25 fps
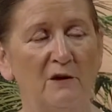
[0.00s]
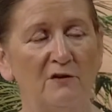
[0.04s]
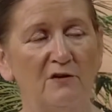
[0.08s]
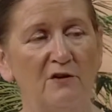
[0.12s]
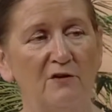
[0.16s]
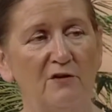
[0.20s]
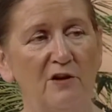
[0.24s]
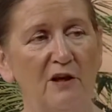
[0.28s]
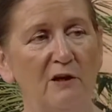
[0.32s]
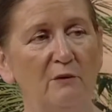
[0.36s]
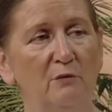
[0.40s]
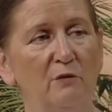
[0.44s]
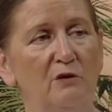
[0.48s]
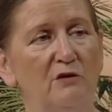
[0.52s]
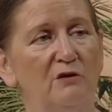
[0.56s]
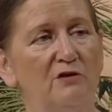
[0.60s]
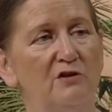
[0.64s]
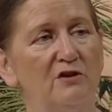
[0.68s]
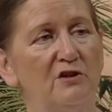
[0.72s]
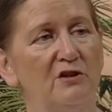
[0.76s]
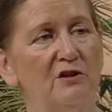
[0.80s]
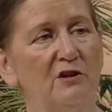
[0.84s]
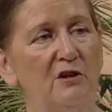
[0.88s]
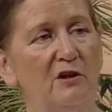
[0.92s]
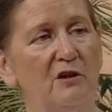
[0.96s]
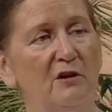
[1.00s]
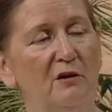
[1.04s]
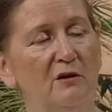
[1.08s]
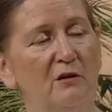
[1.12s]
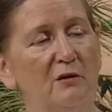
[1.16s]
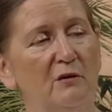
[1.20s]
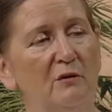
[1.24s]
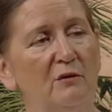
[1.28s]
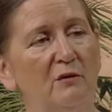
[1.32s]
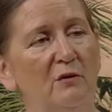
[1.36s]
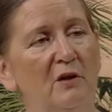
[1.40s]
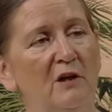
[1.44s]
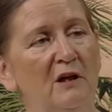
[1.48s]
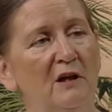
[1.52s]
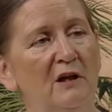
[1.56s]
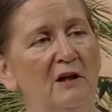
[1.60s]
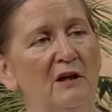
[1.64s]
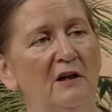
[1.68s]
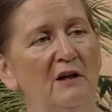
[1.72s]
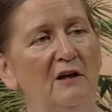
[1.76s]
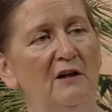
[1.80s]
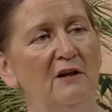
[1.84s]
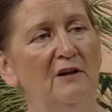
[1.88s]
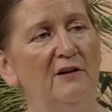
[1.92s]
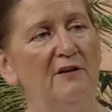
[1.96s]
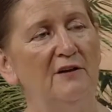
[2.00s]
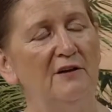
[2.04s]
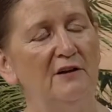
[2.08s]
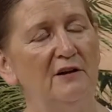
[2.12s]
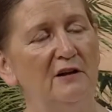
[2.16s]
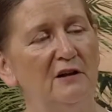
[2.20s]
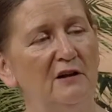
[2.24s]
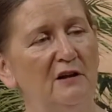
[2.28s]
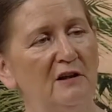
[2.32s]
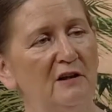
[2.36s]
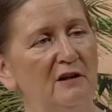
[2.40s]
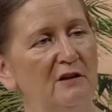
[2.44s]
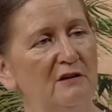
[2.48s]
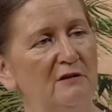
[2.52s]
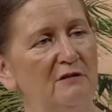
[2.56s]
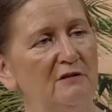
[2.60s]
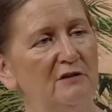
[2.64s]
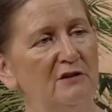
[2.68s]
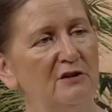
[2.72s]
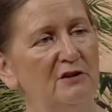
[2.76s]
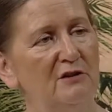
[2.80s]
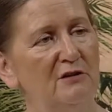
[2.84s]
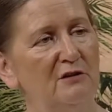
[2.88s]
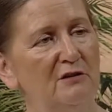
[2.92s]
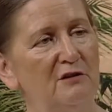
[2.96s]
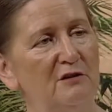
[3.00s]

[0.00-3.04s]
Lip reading: So they want to know the